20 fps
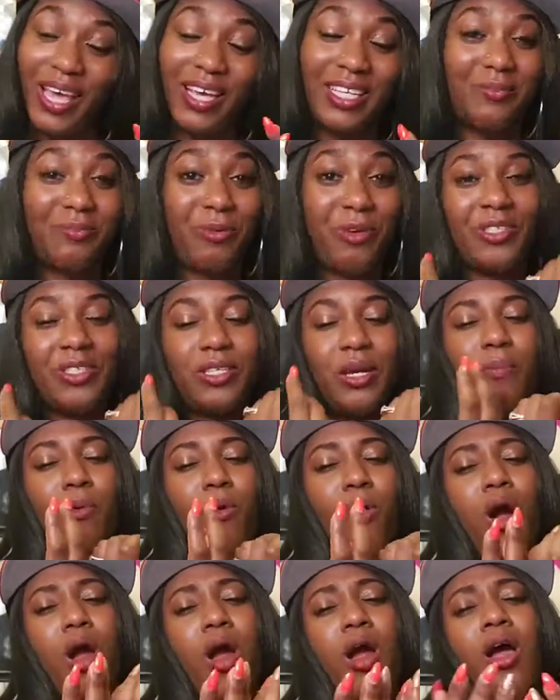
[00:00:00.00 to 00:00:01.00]
experience a
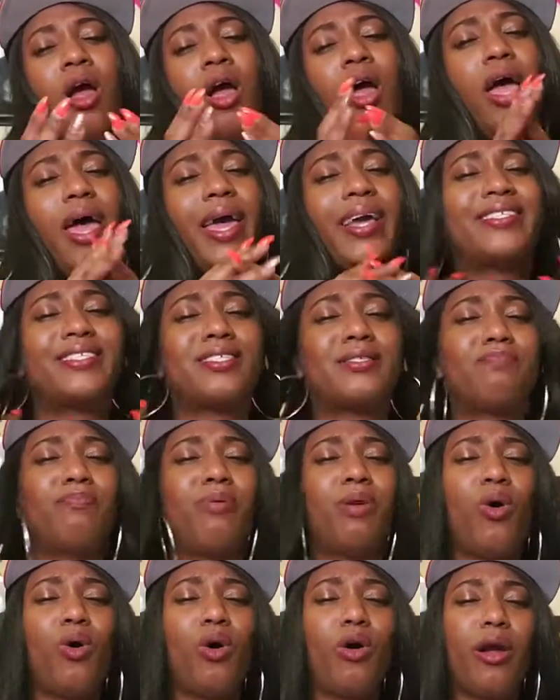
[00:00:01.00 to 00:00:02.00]
more
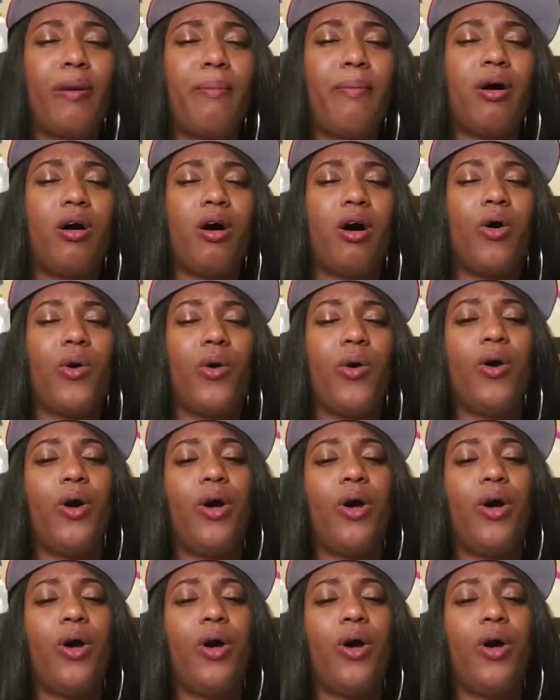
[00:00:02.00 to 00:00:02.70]
explorable,